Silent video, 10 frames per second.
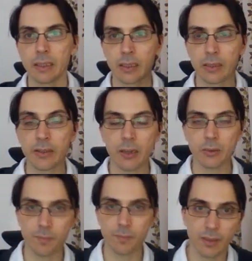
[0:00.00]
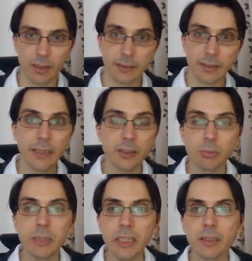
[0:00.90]
Now, next
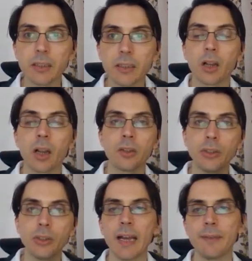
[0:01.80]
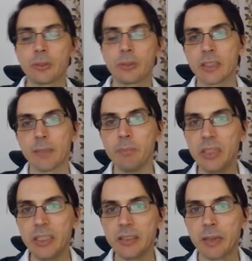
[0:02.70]
week, you have to
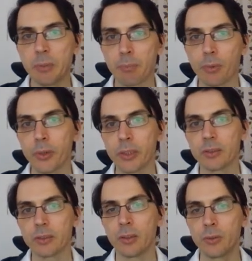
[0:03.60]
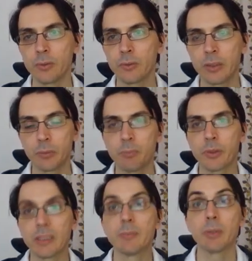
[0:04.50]
submit a report on the
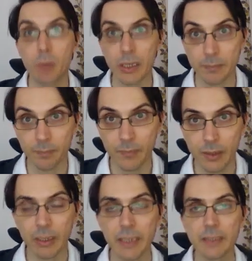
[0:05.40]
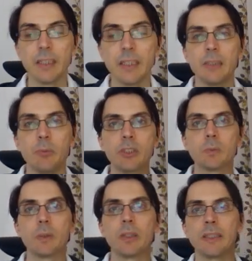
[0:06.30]
report number one, right? Which
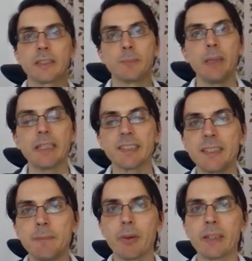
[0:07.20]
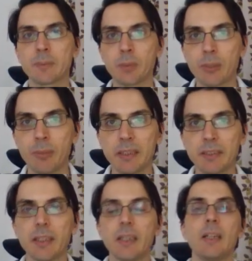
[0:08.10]
was make a simple experiment,
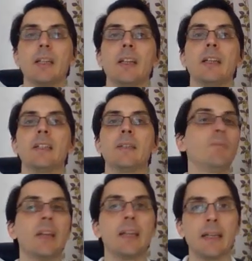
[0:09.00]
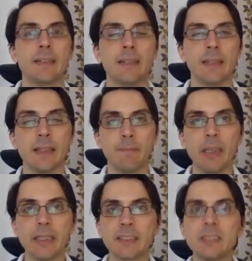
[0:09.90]
uh, uh, the, uh,
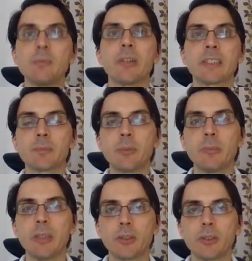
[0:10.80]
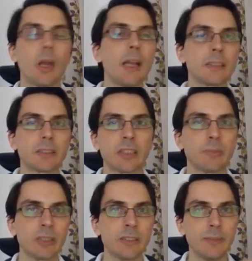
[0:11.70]
make a simple experiment to answer some
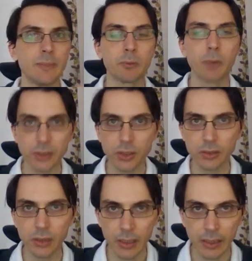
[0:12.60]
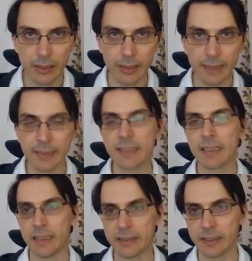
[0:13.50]
scientific question and
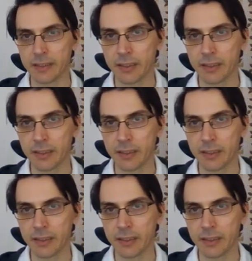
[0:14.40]
analyze it.